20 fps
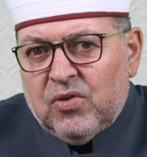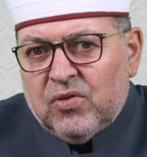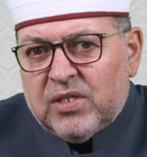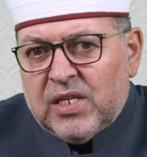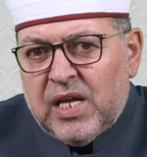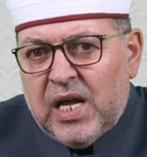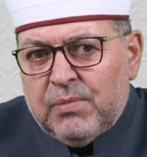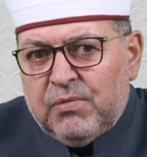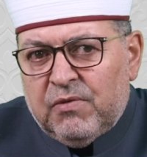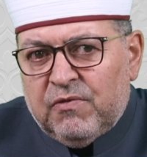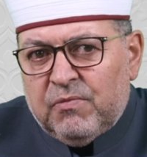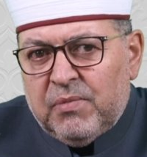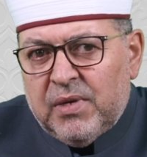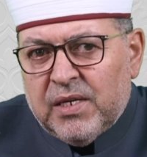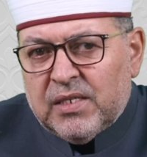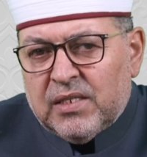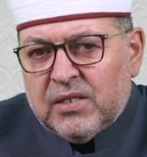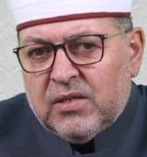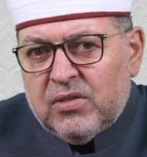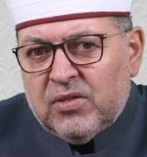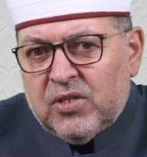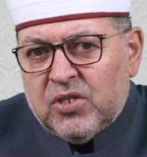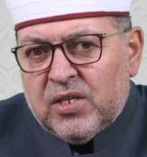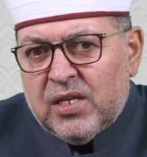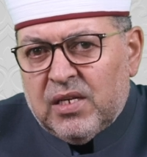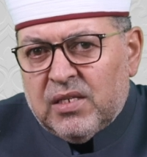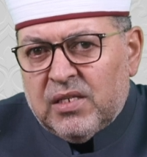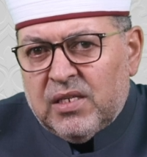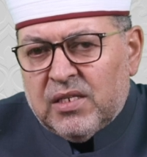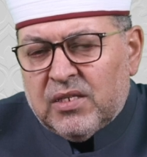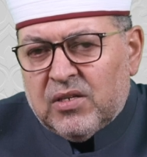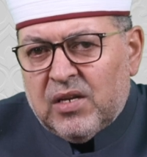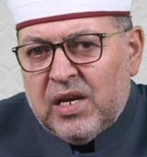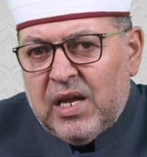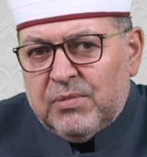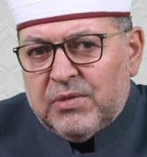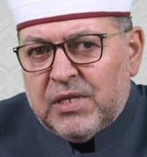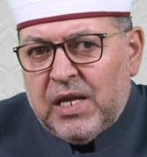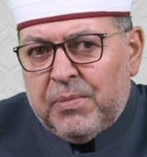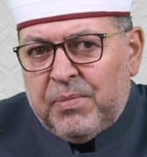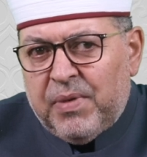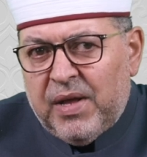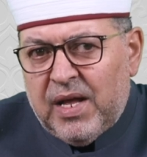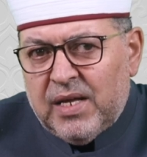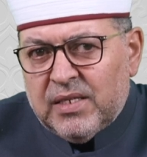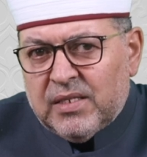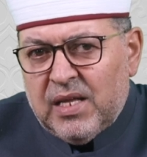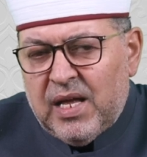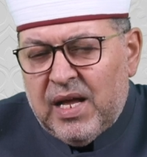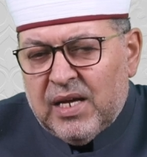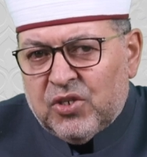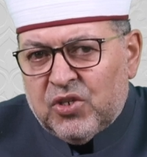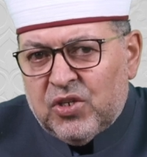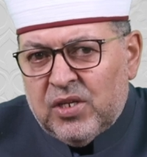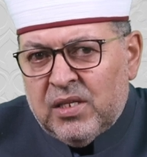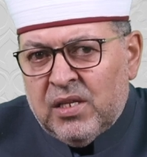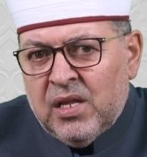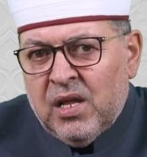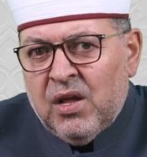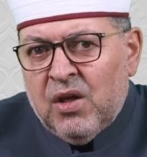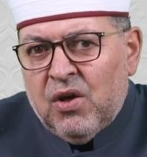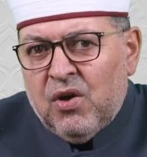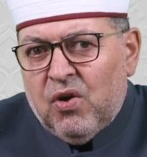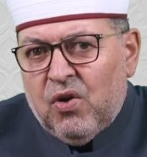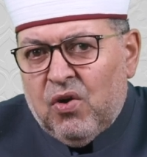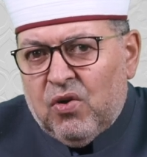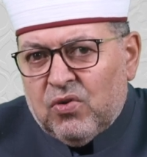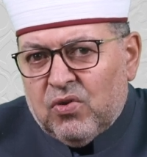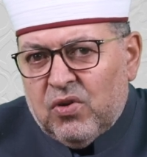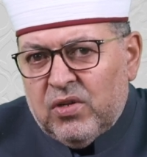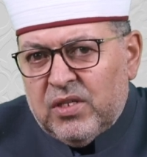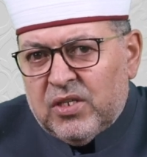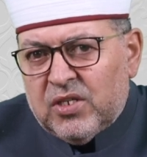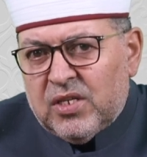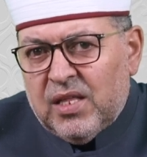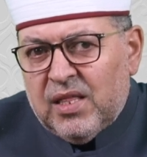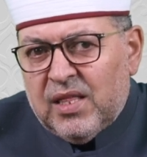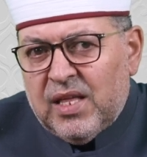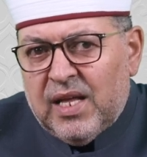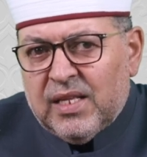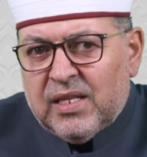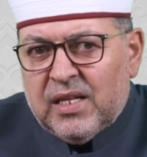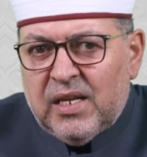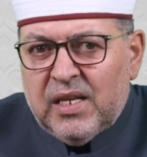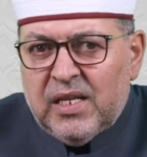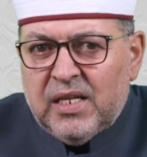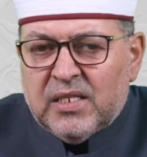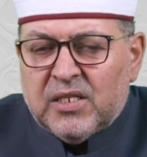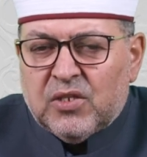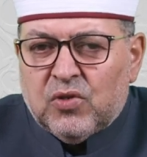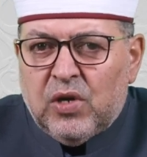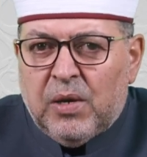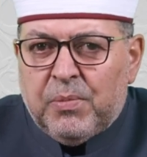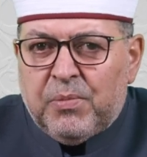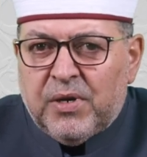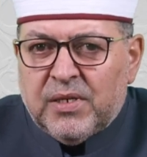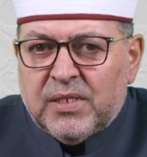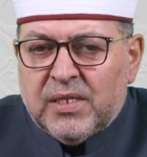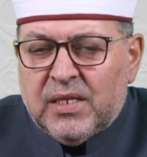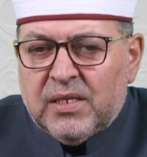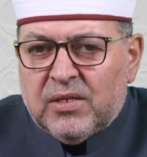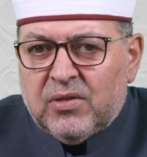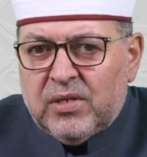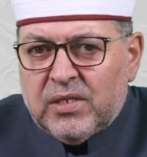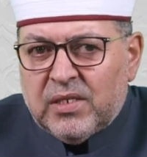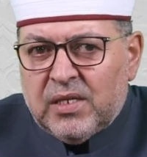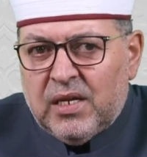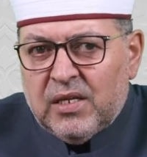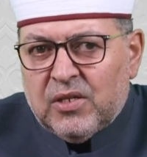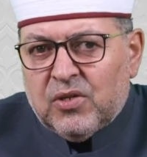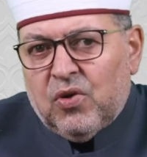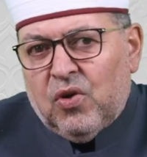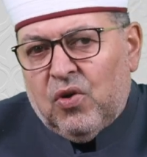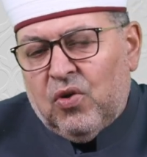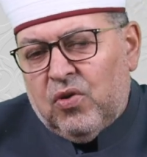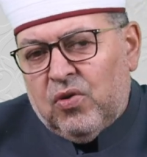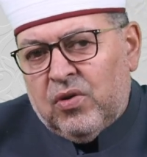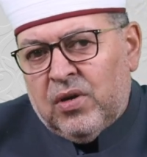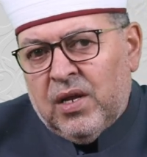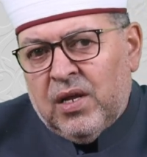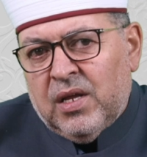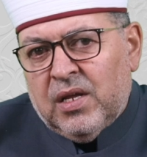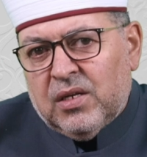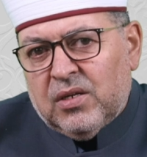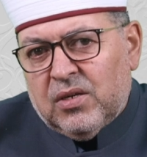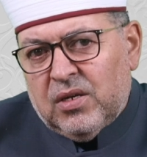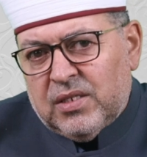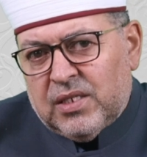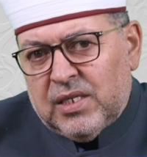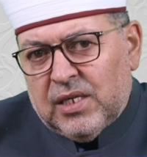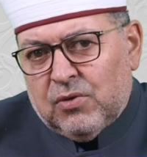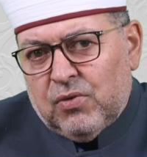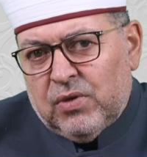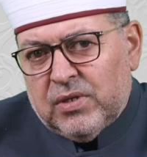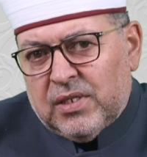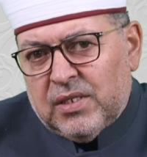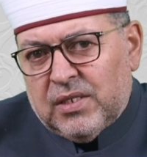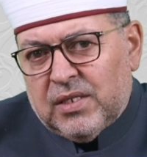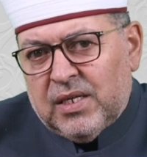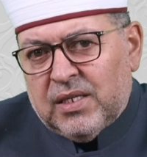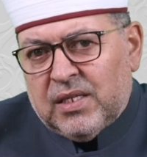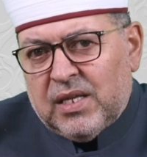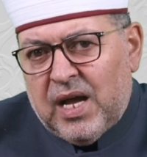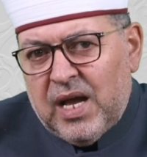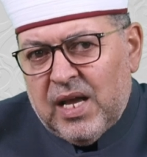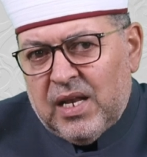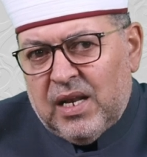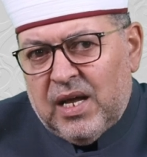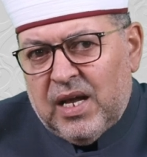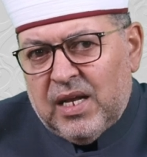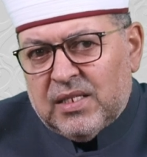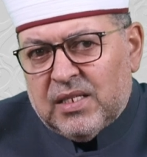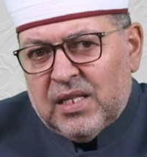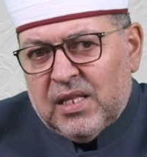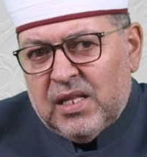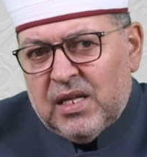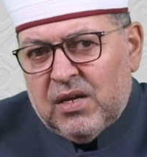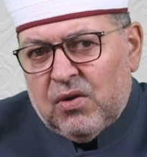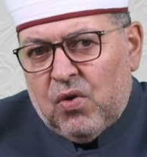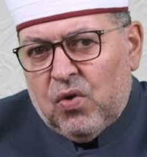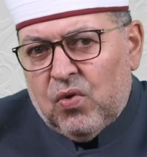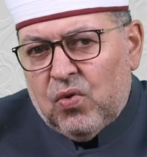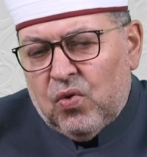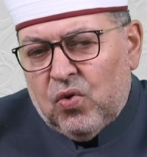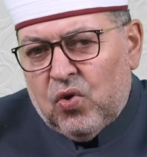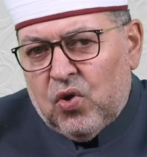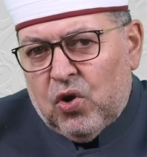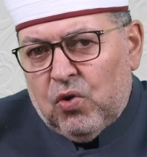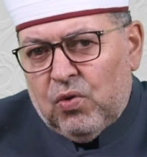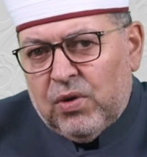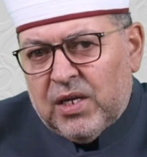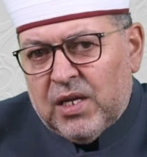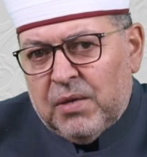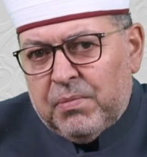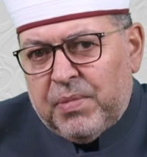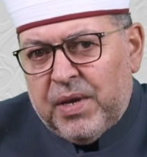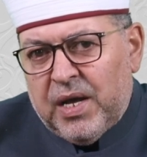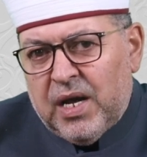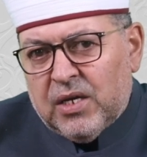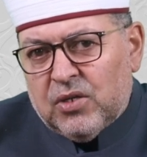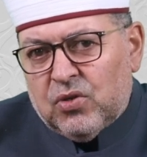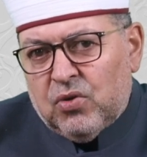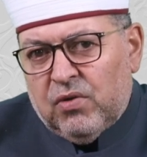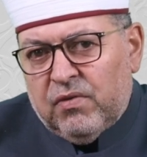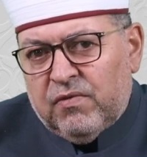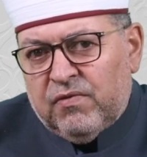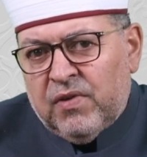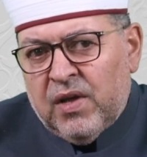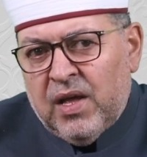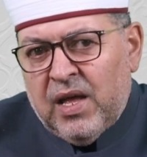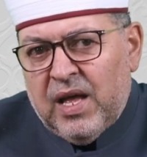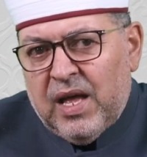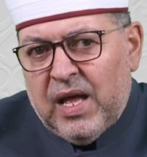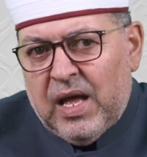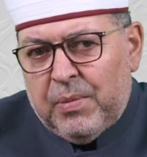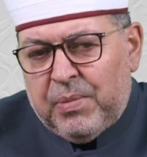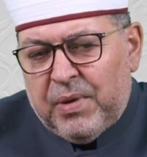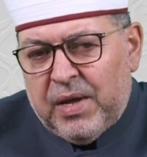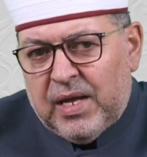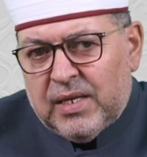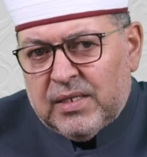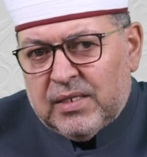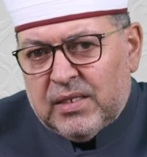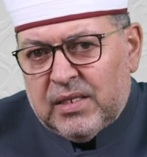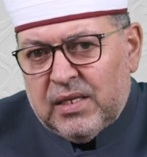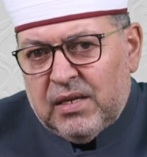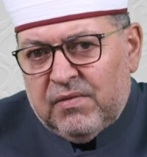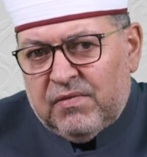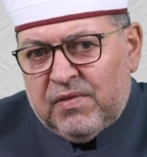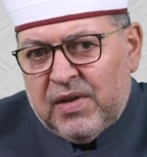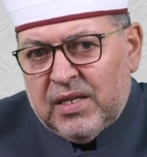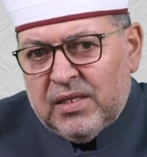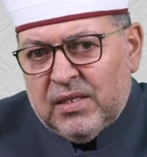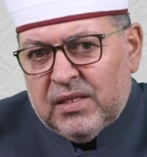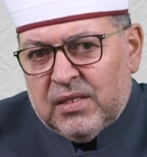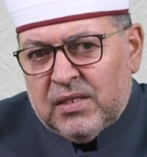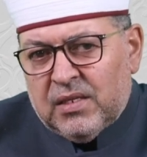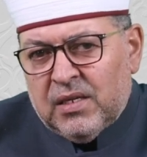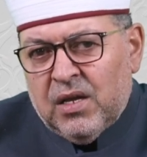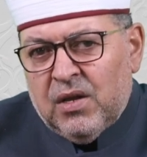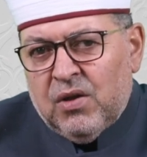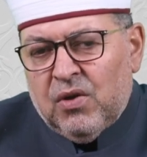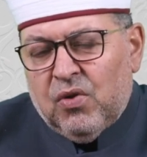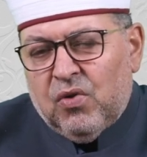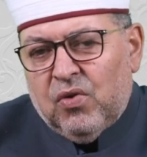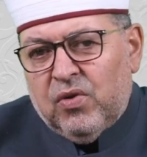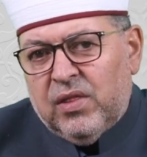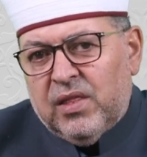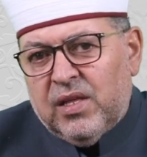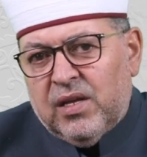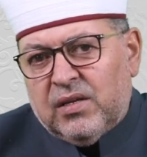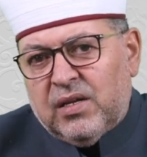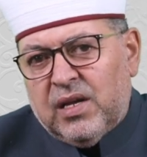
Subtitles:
type of mixed conditional describes a past action or condition that leads to a present result or consequences. It highlights the ongoing impact of a past event on the